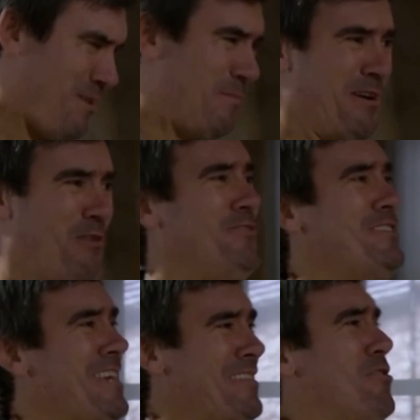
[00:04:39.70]
obviously,
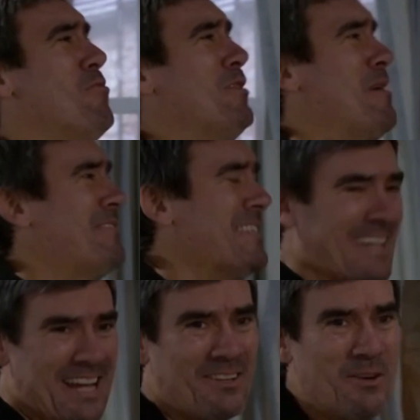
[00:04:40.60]
I don't want to have to
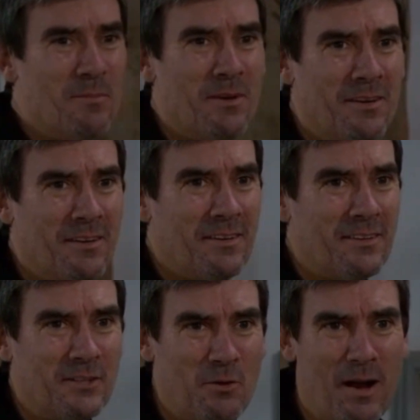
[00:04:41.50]
tell them,
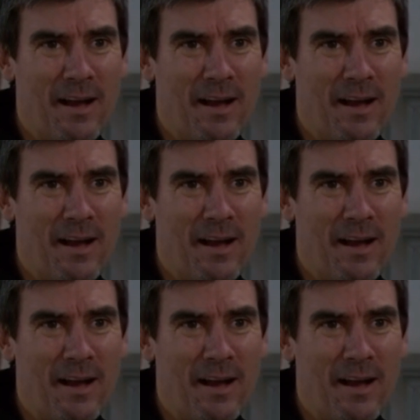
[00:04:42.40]
do I?